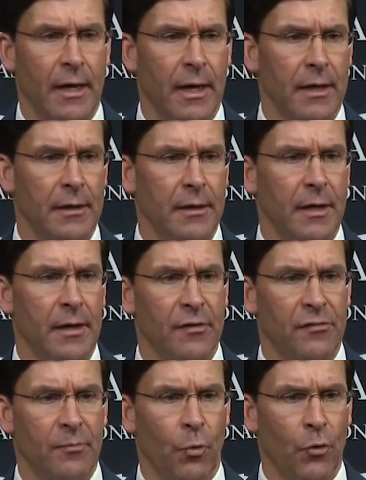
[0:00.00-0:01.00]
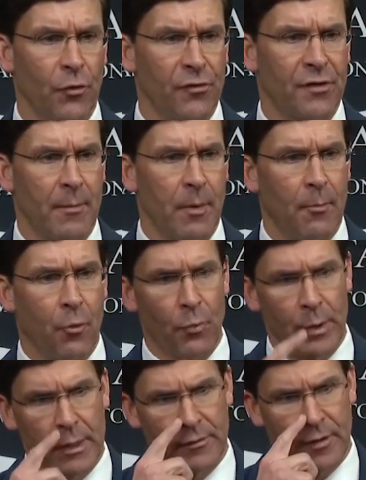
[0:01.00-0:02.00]
And uh, as more of those come on
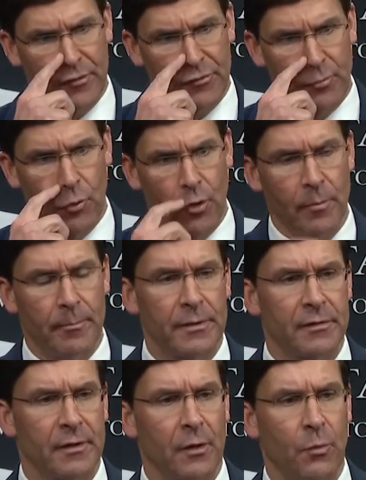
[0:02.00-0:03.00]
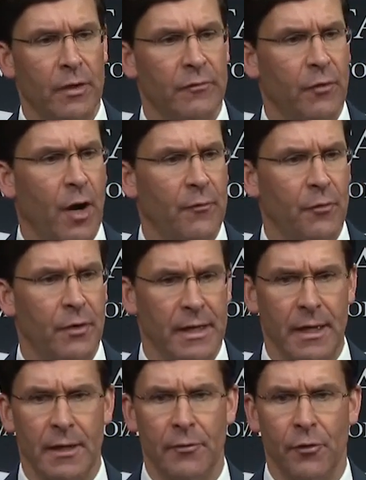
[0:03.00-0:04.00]
board, we can test more. But uh, we have offered,
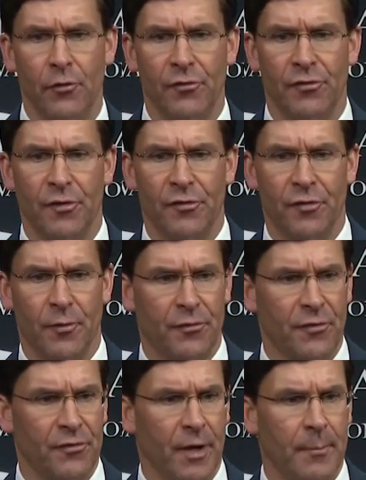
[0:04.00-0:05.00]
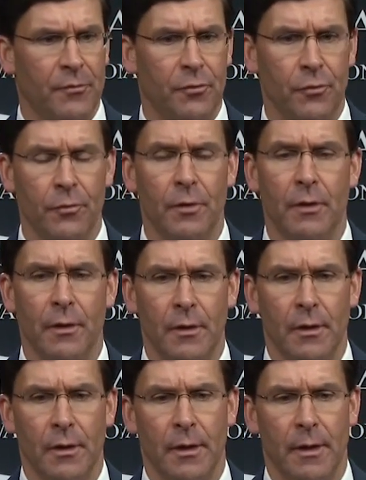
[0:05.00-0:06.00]
again, those uh, services up to
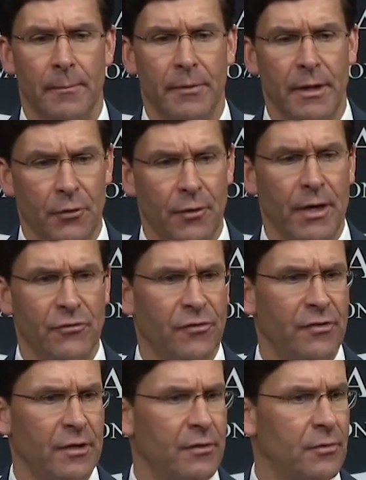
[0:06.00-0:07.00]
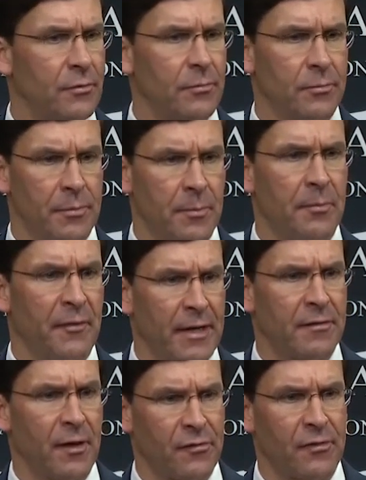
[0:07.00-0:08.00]
um, the interagency to, to
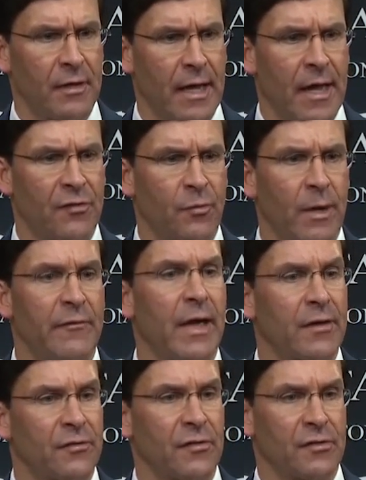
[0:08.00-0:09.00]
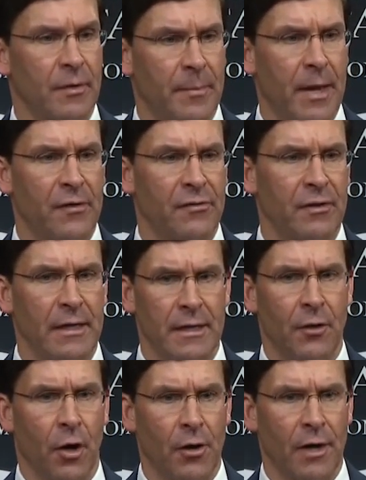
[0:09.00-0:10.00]
provide testing as we have excess capacity
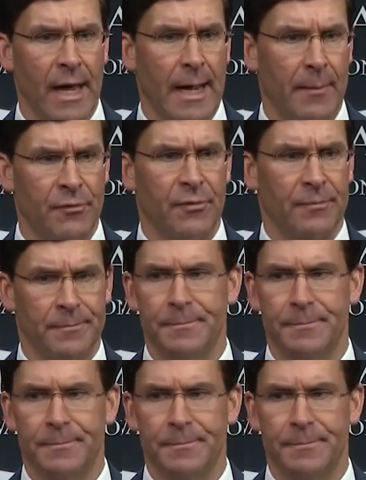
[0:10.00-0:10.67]
in our labs.